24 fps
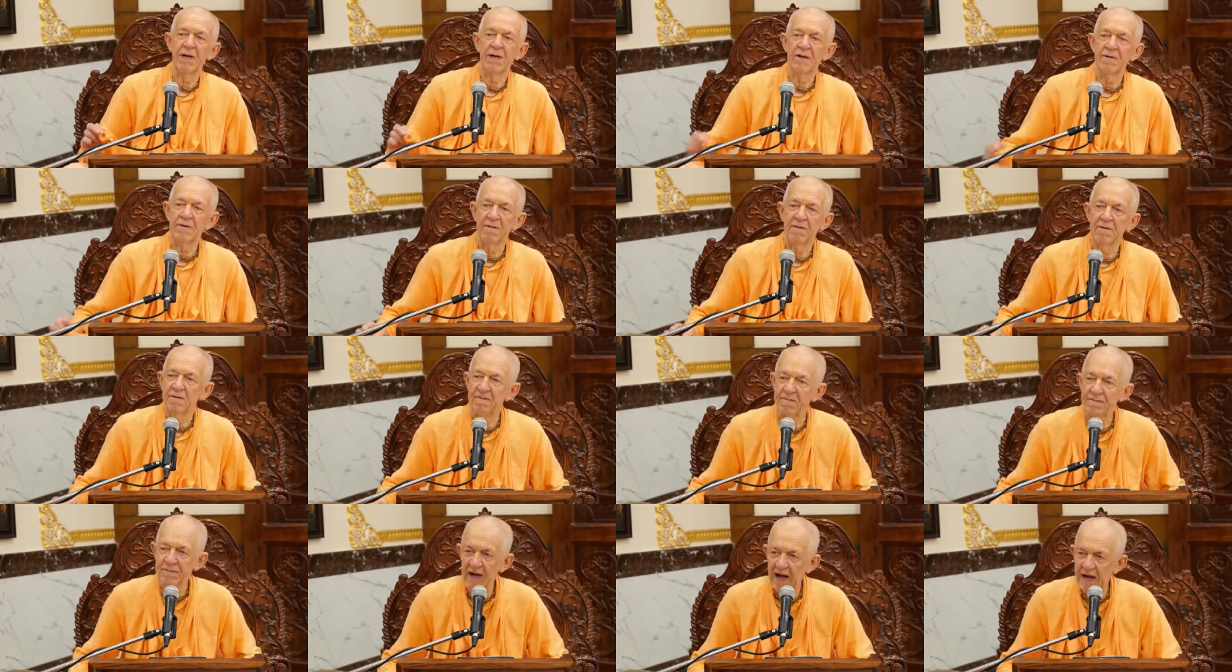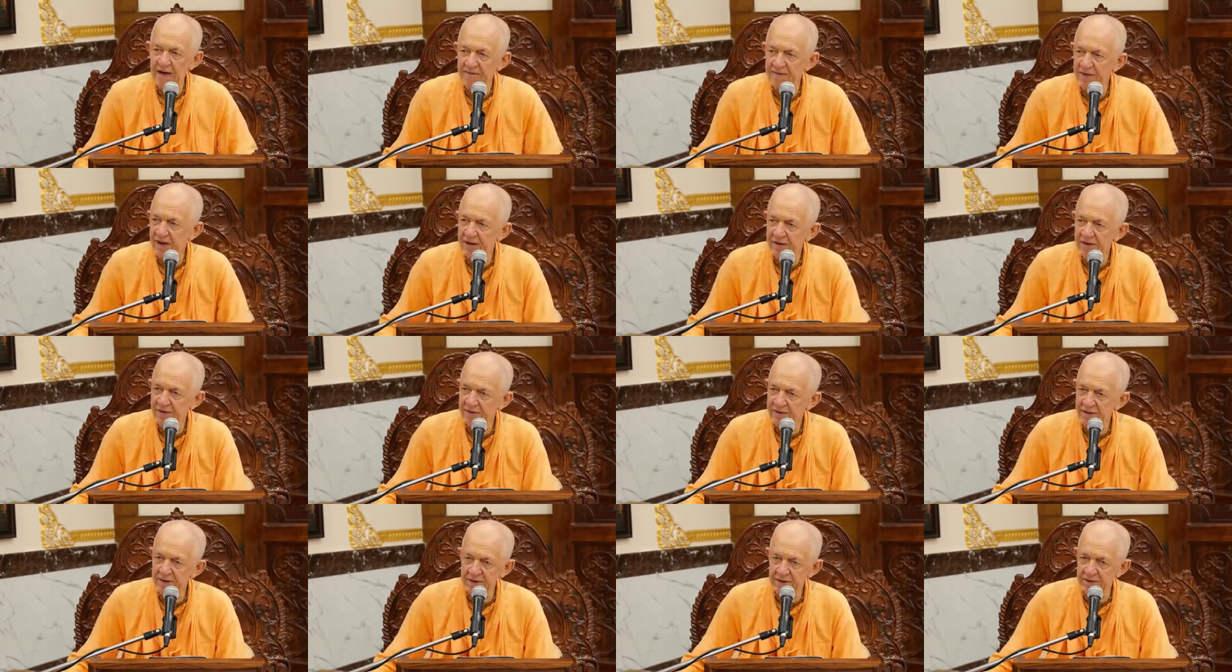about
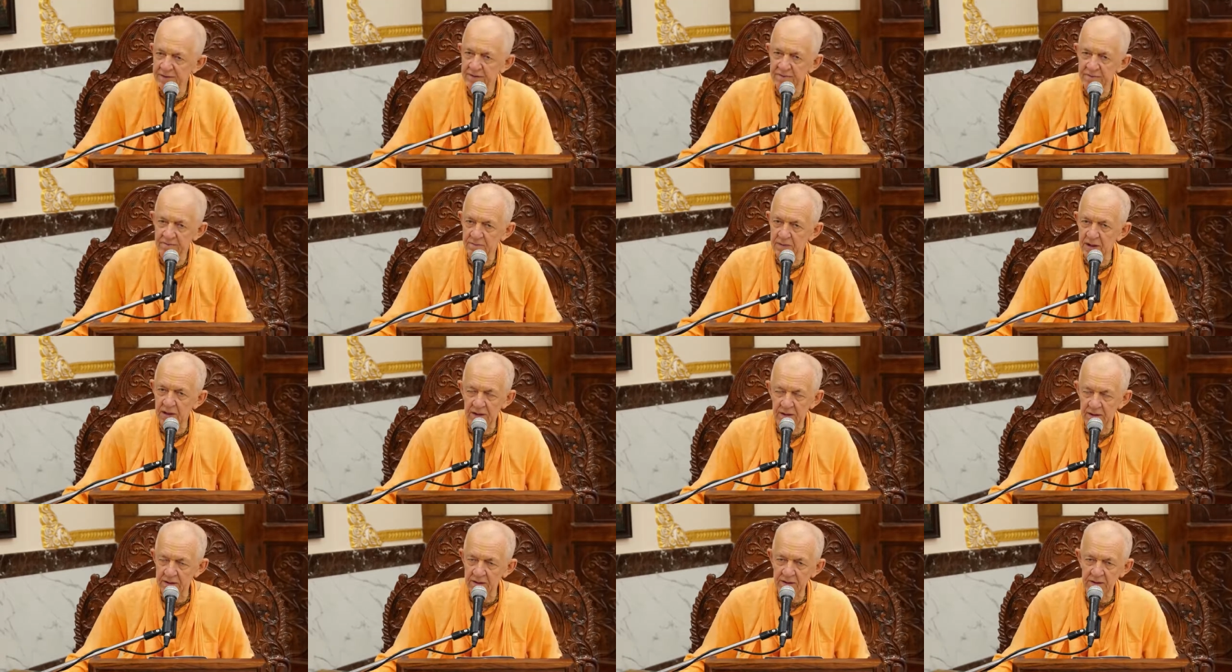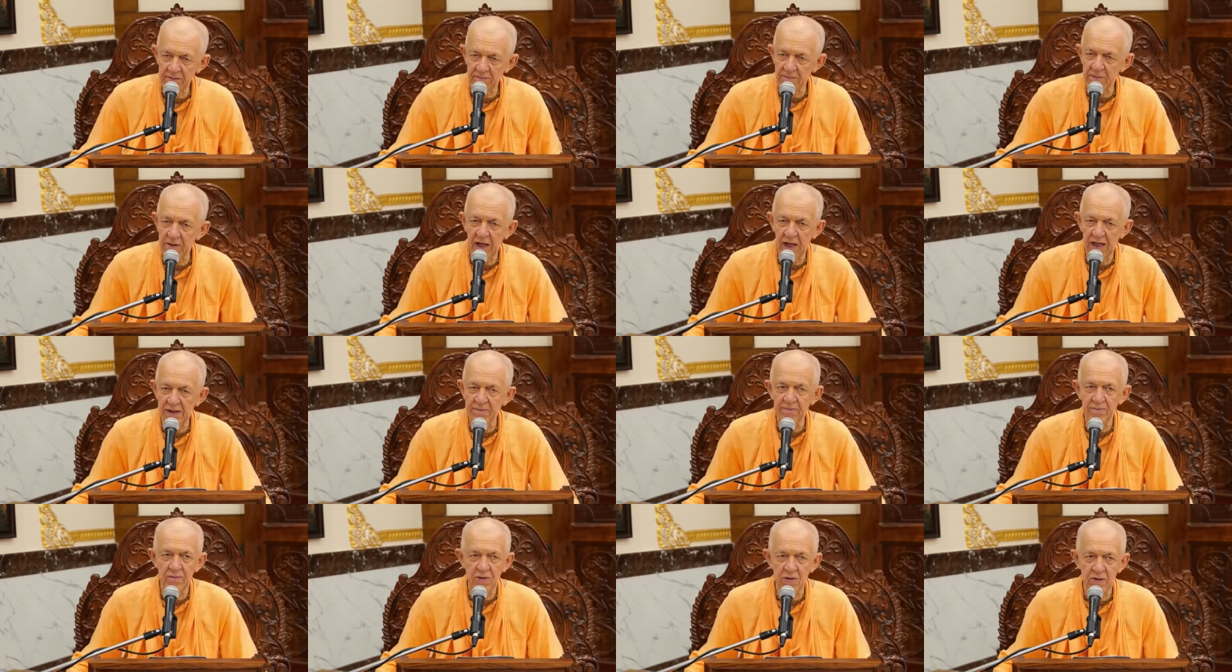500
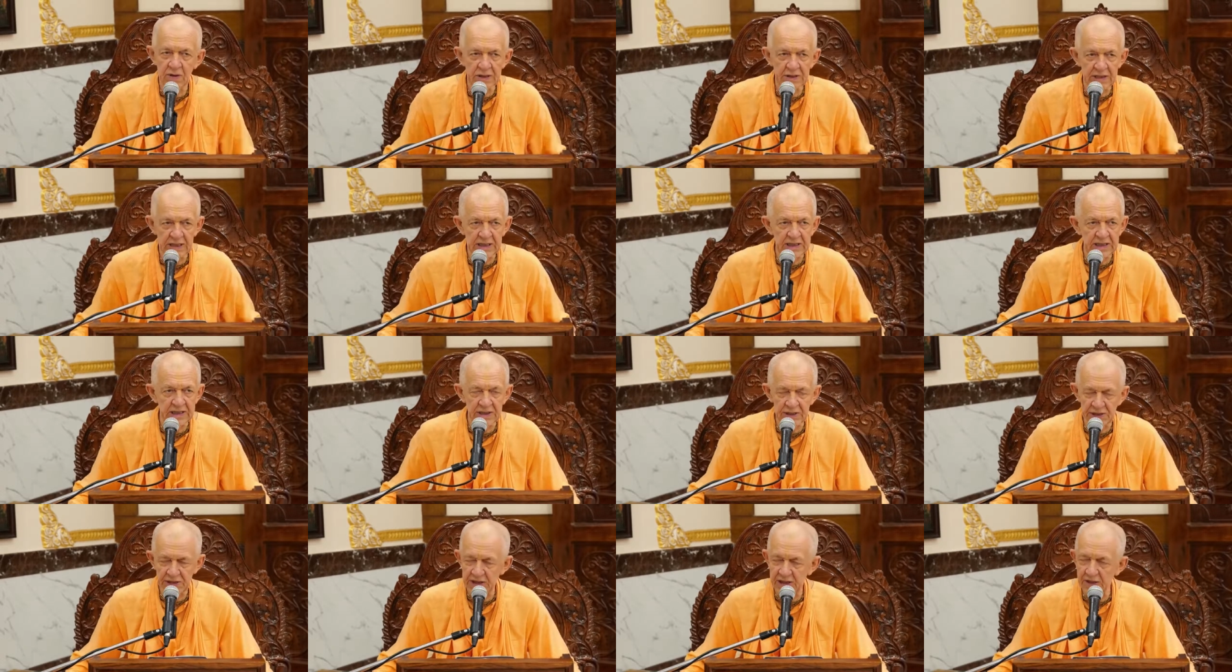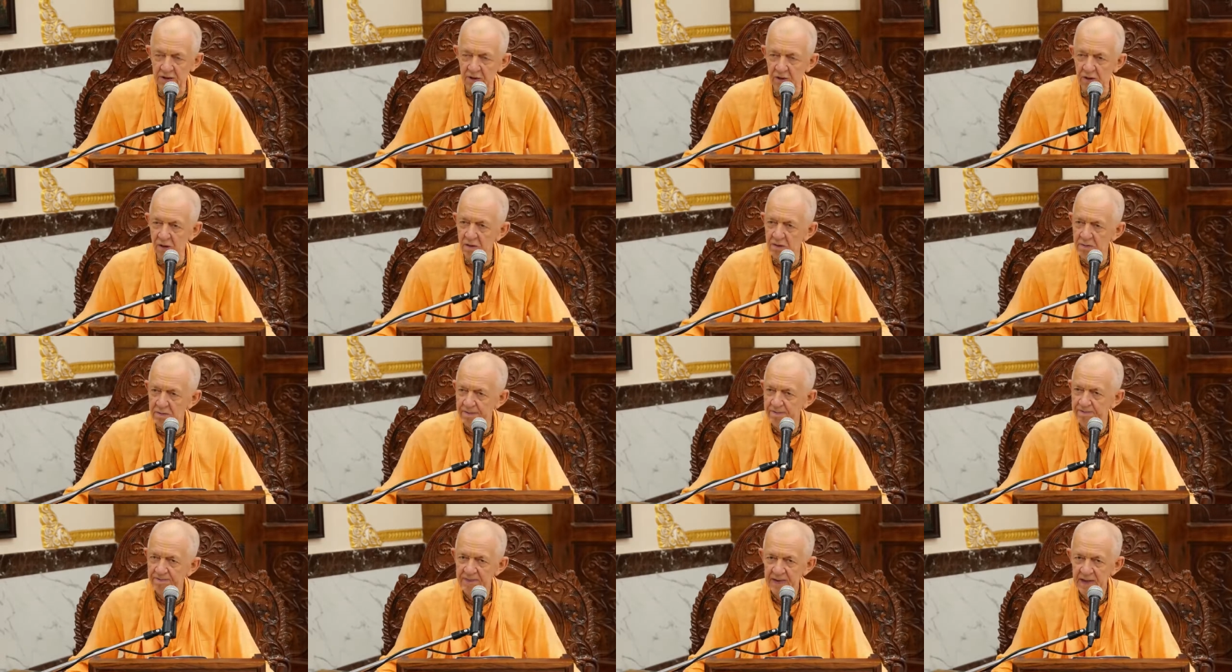and more years
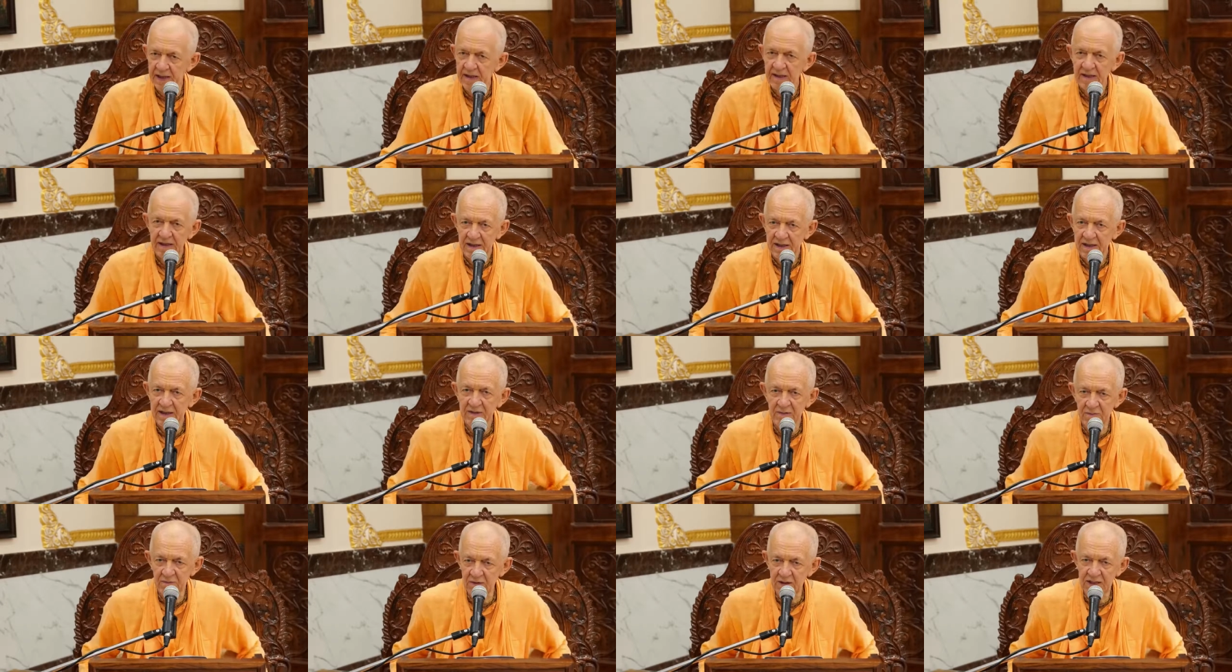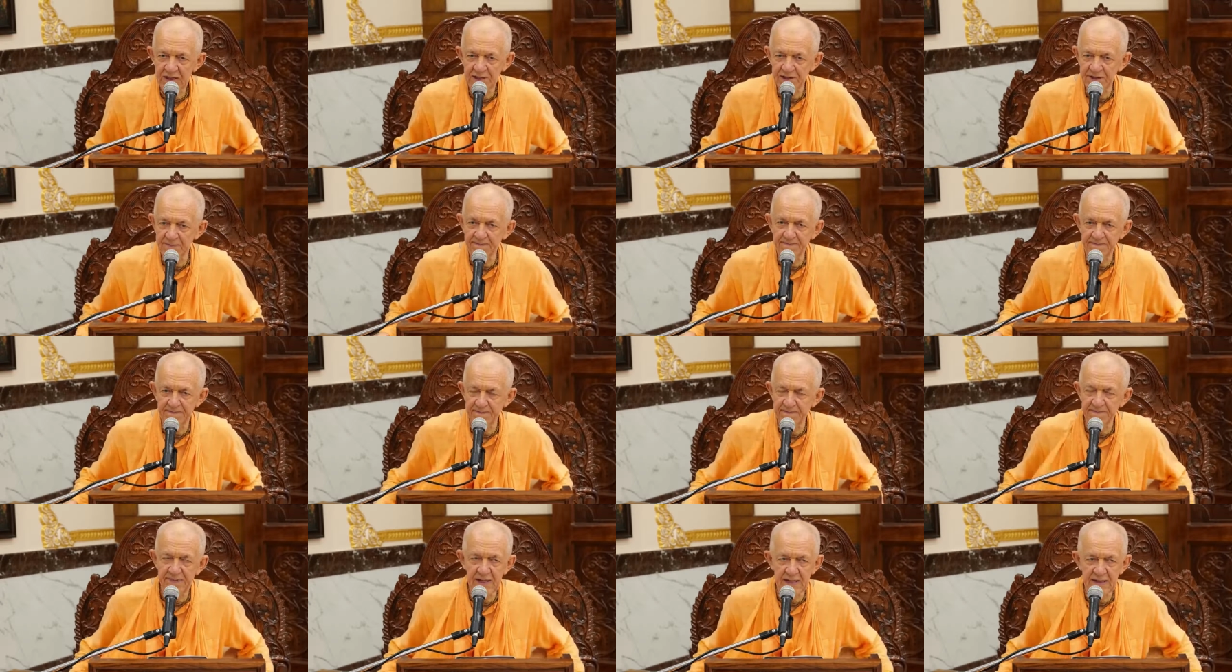ago in West
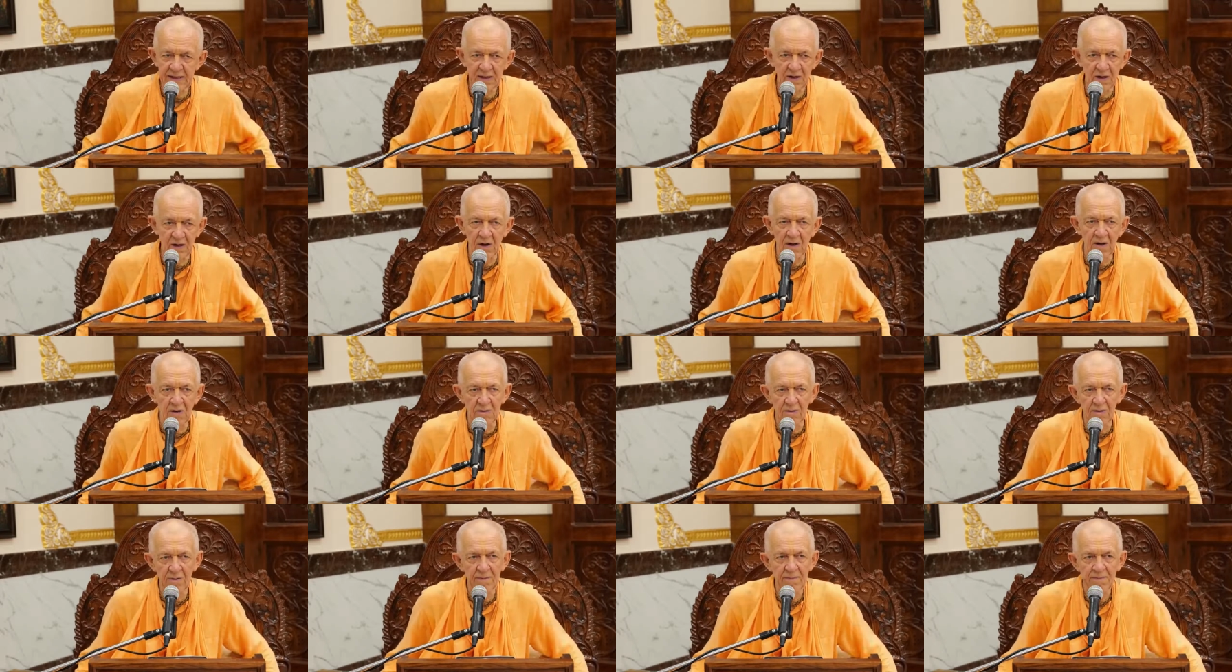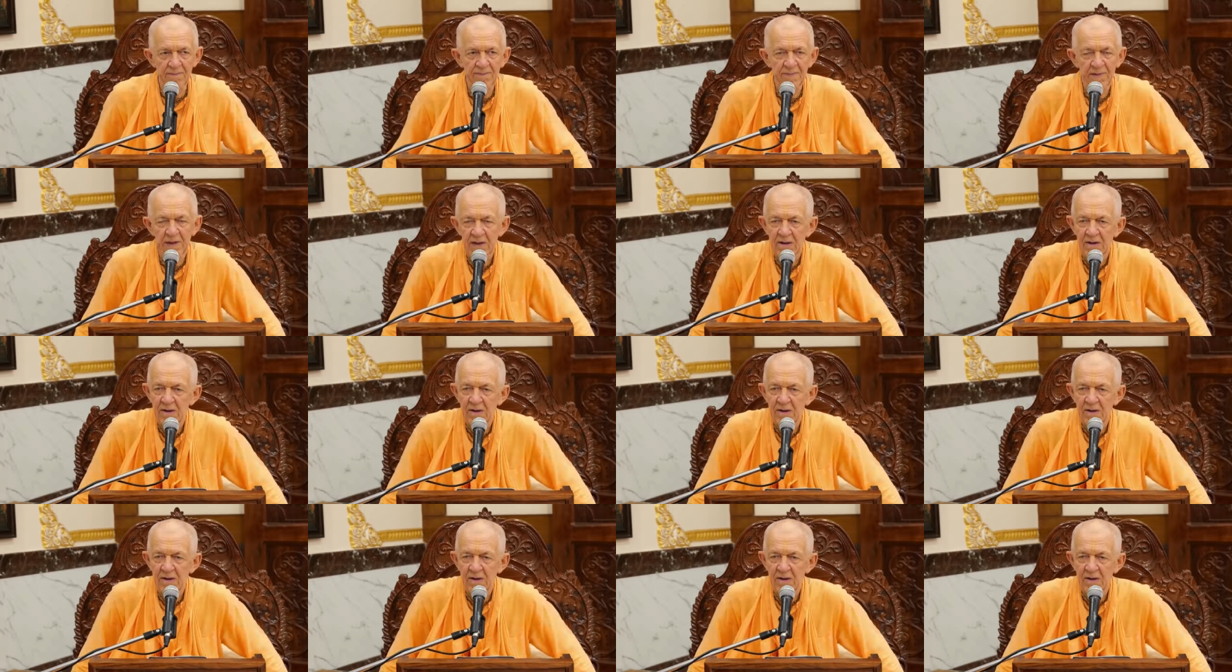Bengal.